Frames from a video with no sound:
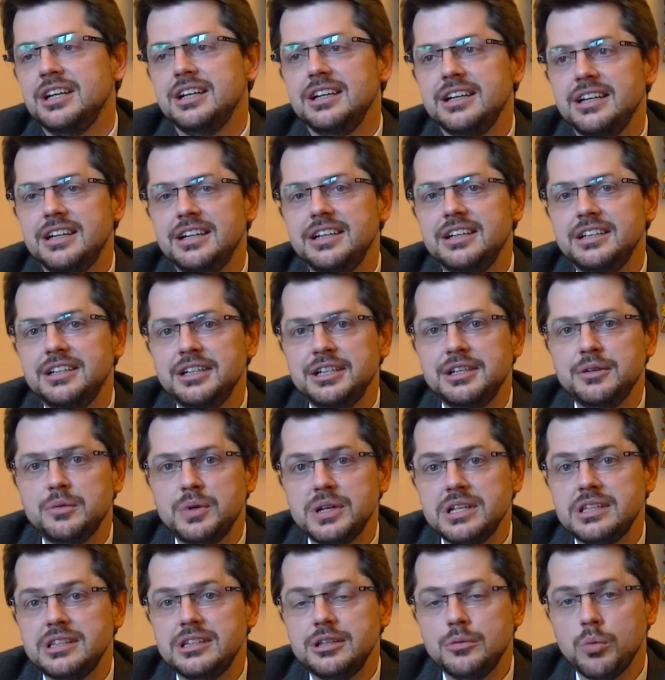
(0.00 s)

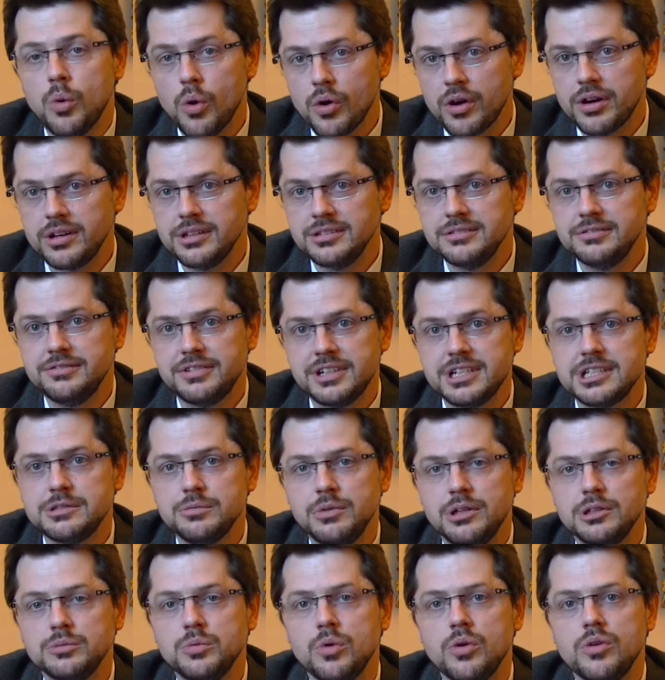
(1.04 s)
with the war, First
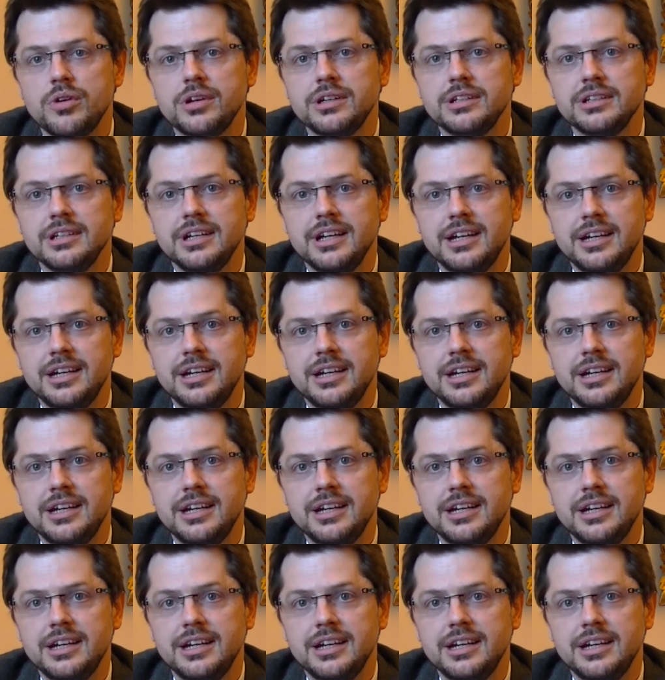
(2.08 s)
World War,